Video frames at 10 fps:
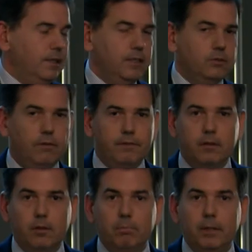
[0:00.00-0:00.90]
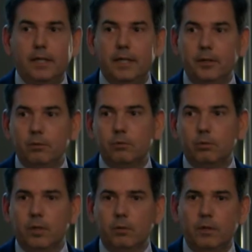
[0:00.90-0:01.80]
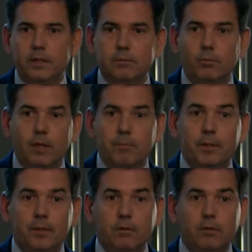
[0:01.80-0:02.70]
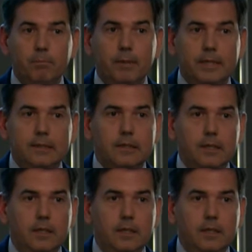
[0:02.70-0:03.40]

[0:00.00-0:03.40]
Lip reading: is something completely new to our small and medium companies,